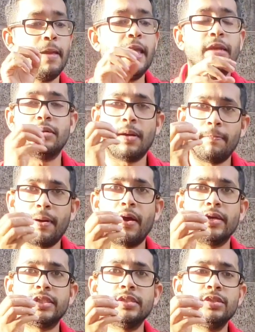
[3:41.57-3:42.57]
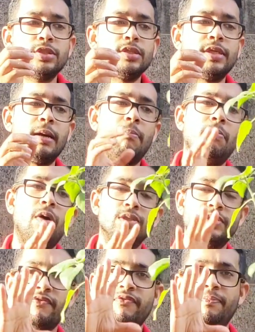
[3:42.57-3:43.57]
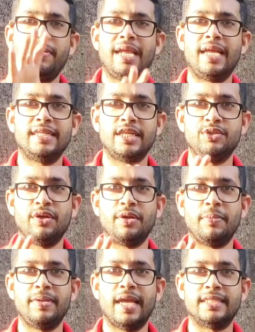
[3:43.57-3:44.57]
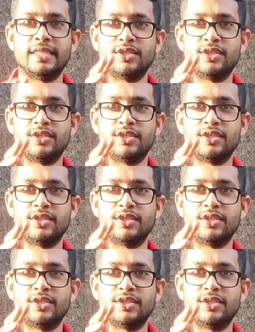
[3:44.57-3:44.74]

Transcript: in comparison to the amount of plant that you end up getting.